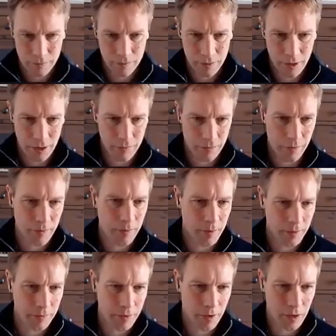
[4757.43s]
In from the
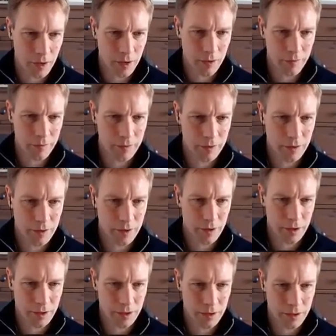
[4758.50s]
buffer after that
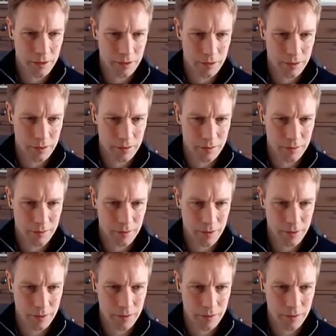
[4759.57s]
index, right?